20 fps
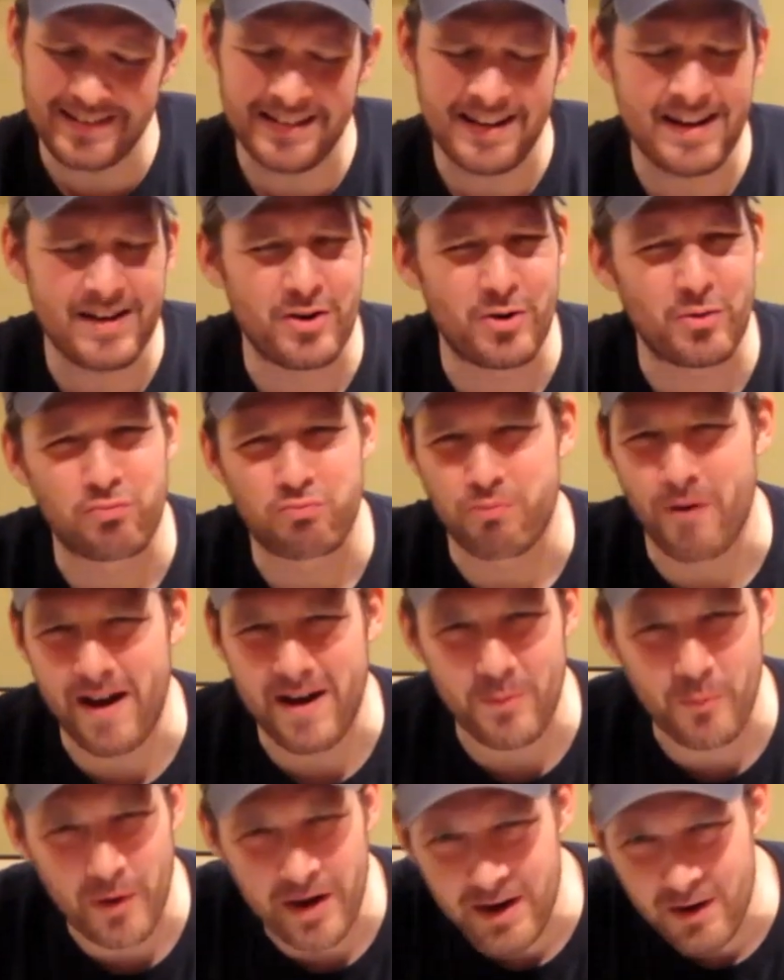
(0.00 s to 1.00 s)
Ain't no
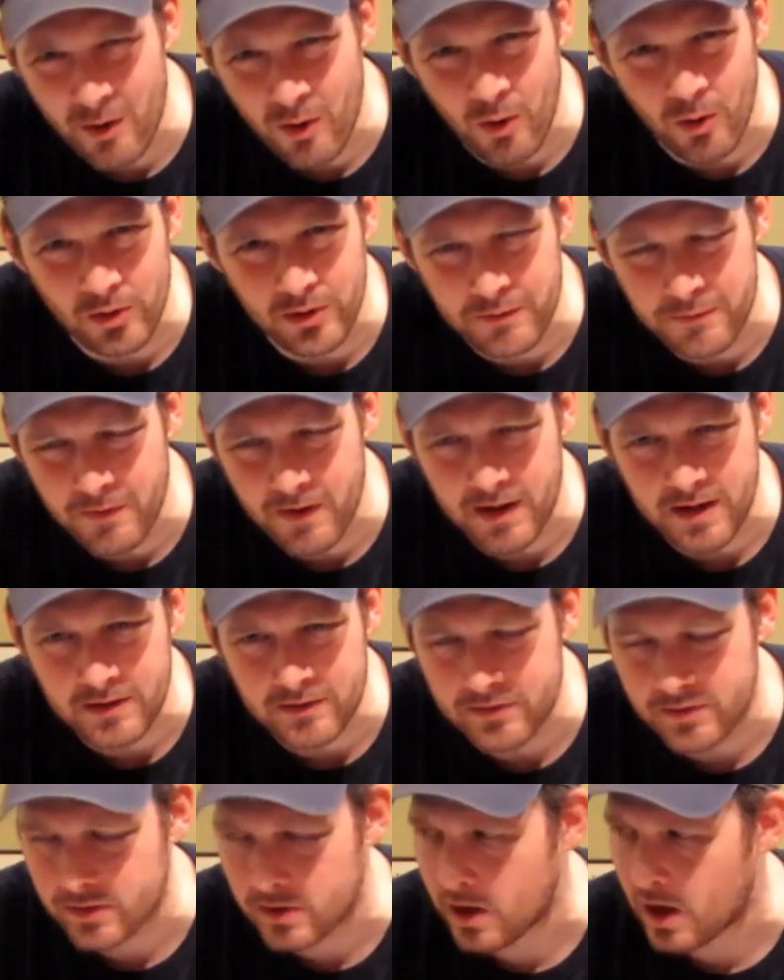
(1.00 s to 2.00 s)
right way to hold a fucking
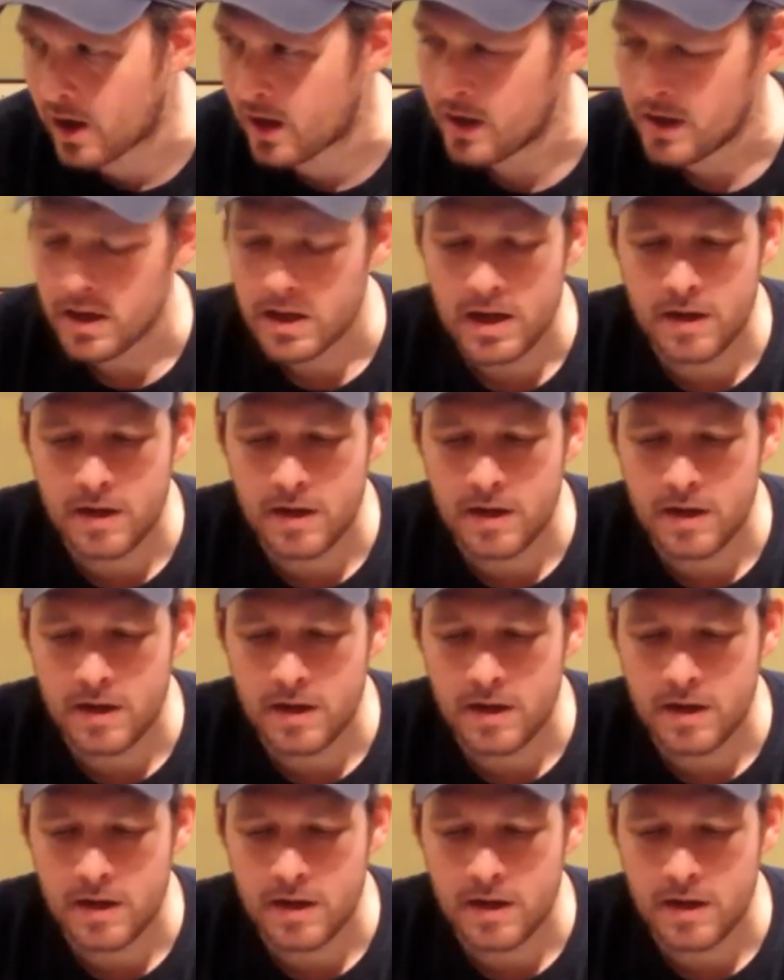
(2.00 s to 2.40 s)
cigar.